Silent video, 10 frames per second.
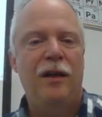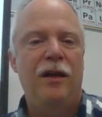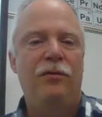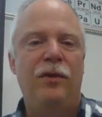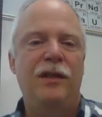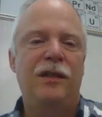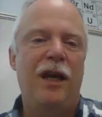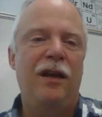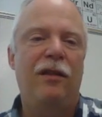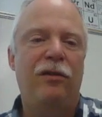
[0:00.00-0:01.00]
if we just
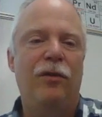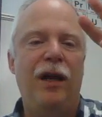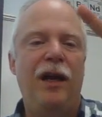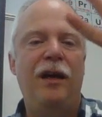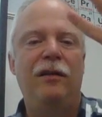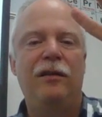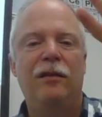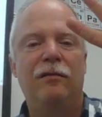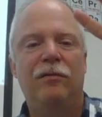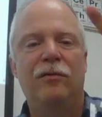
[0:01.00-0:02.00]
had three
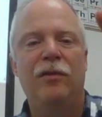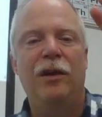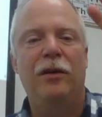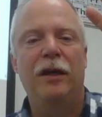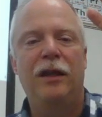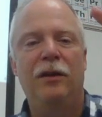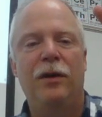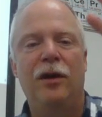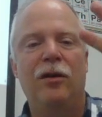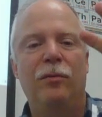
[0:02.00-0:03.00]

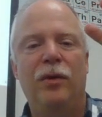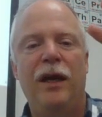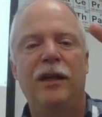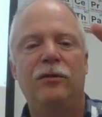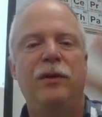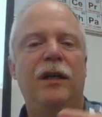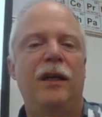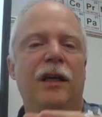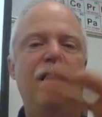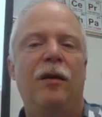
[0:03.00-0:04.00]
theoretical plates, we could
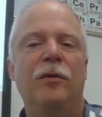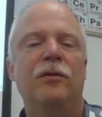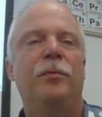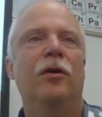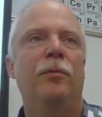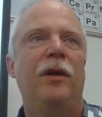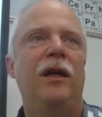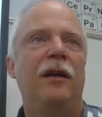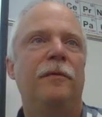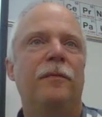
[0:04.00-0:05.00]
get almost pure
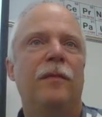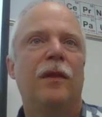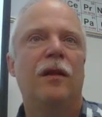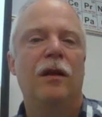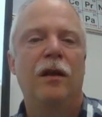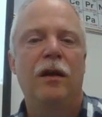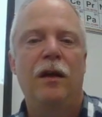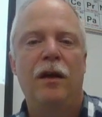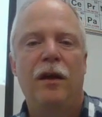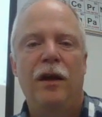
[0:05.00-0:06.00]
B.
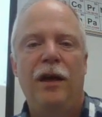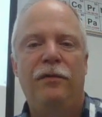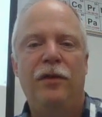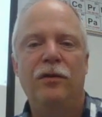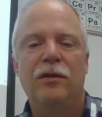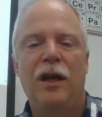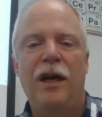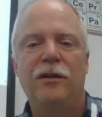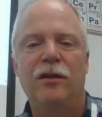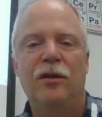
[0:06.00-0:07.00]
If those
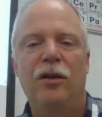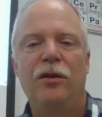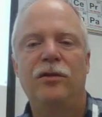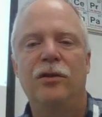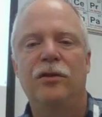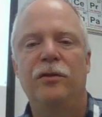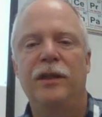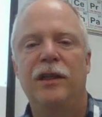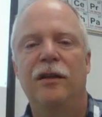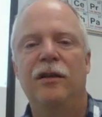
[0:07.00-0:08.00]
lines are closer to
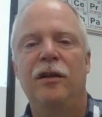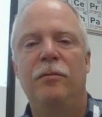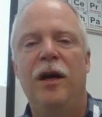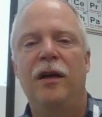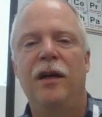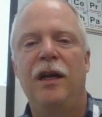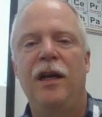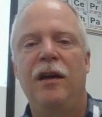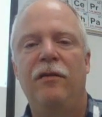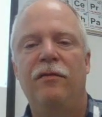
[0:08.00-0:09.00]
each other, you might
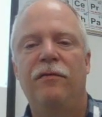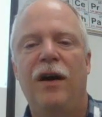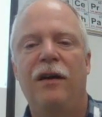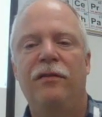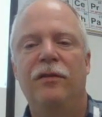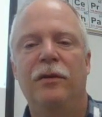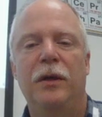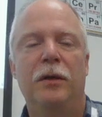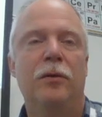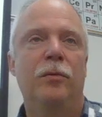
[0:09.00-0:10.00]
need five
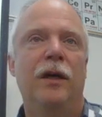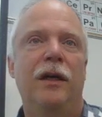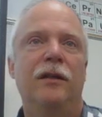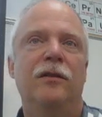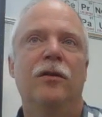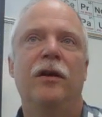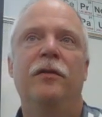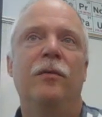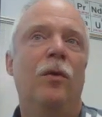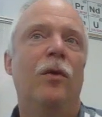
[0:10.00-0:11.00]
theoretical plates or
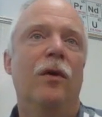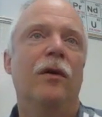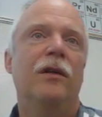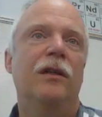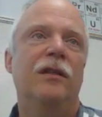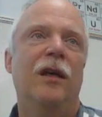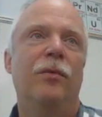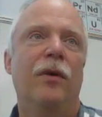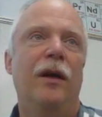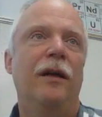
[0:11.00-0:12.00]
even more to
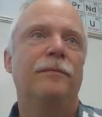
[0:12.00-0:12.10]
separate.